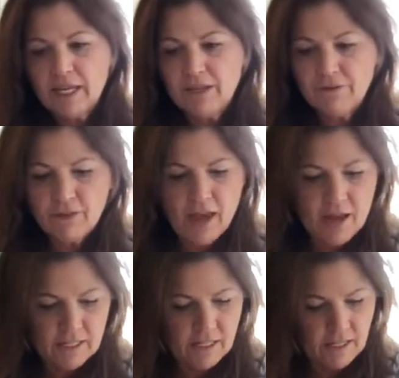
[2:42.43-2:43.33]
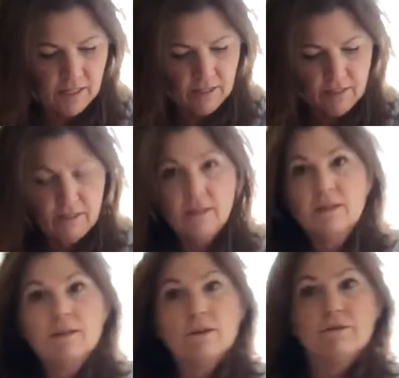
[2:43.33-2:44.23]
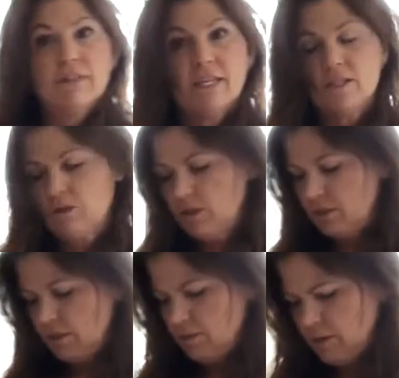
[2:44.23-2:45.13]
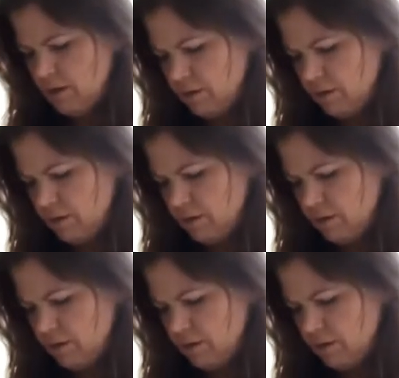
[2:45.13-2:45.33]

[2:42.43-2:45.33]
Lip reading: for that. Hopefully I can do this without